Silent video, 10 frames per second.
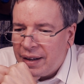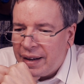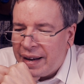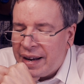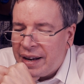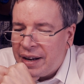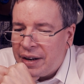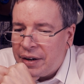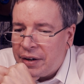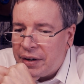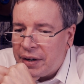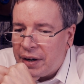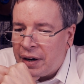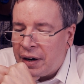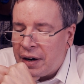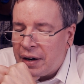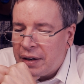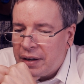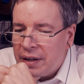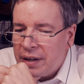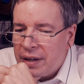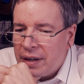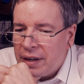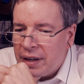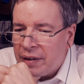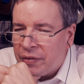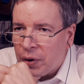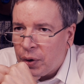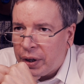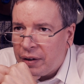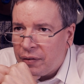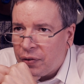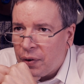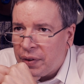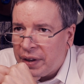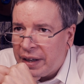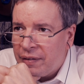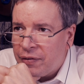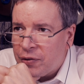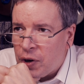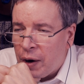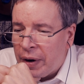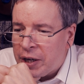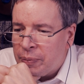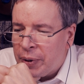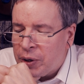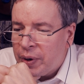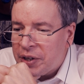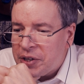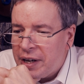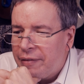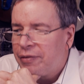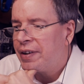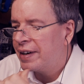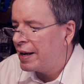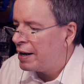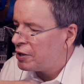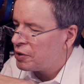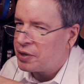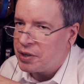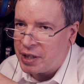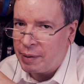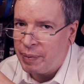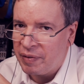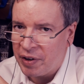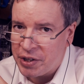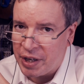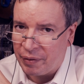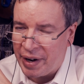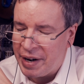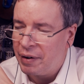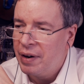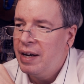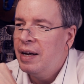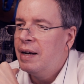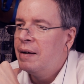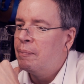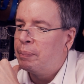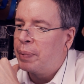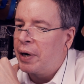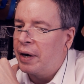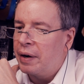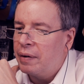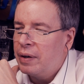And... Uh, If you're looking for the env dry wet to be doing stuff, that doesn't seem to be functioning right now. But